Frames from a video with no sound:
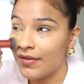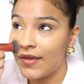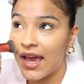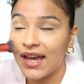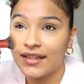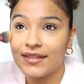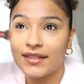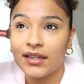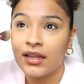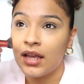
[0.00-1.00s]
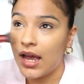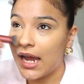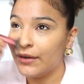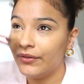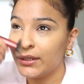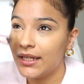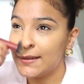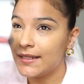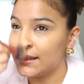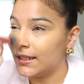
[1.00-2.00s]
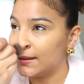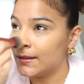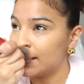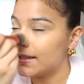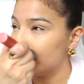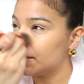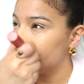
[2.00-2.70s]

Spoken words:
that I really didn't,